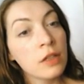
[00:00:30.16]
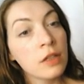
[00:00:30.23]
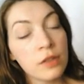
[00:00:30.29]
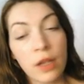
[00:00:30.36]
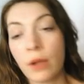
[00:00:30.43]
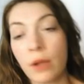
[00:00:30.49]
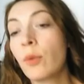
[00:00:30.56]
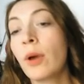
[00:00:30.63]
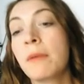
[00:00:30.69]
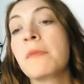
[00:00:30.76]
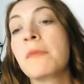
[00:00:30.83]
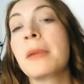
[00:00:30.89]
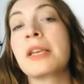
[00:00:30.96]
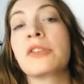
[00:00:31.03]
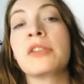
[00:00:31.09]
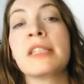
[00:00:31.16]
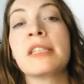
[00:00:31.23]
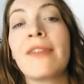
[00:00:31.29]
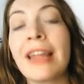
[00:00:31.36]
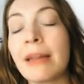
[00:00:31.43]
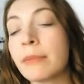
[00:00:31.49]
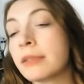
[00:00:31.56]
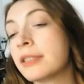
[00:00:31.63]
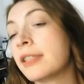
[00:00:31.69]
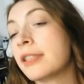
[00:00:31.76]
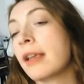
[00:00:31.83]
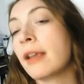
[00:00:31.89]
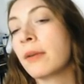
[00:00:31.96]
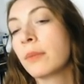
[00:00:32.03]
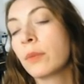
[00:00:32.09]
So what information is available to
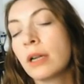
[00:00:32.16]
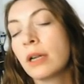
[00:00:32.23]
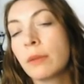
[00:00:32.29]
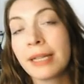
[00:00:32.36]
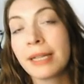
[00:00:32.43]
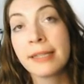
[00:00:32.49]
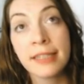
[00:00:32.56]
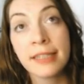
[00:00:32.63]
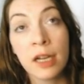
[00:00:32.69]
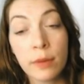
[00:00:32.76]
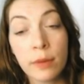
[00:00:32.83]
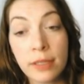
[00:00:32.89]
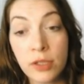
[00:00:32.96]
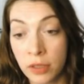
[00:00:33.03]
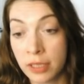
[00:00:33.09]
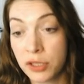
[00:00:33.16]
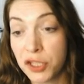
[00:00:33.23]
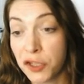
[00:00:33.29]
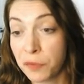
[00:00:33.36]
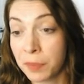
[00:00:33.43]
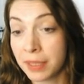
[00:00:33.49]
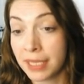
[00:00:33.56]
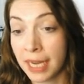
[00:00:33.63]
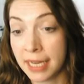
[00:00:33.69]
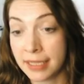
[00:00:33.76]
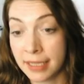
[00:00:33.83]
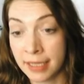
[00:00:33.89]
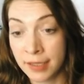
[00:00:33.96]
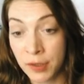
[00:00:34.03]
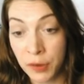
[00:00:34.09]
you? Well, we can start with student achievement
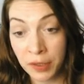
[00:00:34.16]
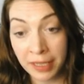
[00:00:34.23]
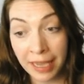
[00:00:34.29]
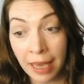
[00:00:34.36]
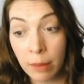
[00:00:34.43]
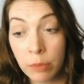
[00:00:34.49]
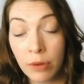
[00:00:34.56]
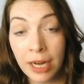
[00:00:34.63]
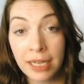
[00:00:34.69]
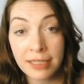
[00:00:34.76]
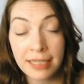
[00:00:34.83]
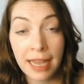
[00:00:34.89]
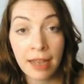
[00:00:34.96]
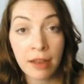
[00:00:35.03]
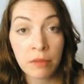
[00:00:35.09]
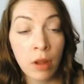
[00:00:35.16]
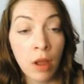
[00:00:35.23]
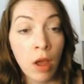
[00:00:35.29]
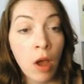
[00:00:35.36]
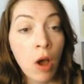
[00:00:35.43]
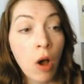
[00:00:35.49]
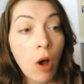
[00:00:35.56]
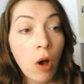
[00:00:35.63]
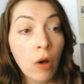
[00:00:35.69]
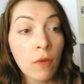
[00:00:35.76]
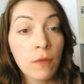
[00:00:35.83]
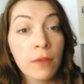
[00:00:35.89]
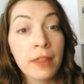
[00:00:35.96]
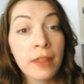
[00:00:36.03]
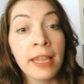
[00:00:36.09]
data, so you can get a breakdown
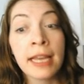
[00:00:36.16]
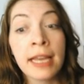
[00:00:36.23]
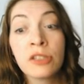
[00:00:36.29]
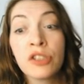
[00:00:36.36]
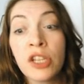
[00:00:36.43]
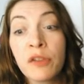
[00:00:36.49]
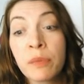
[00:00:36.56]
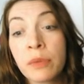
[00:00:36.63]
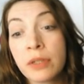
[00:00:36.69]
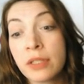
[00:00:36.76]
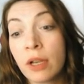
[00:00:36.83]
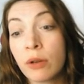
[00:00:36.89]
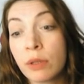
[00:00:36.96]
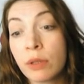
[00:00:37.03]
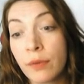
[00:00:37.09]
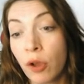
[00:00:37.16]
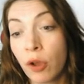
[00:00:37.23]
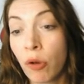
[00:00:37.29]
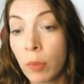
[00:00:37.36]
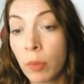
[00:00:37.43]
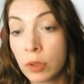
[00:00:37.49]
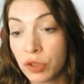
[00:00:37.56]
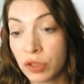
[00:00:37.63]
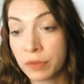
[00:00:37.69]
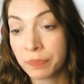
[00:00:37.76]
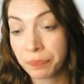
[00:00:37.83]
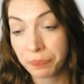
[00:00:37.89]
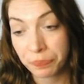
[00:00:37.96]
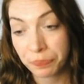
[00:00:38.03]
of the achievement results for your module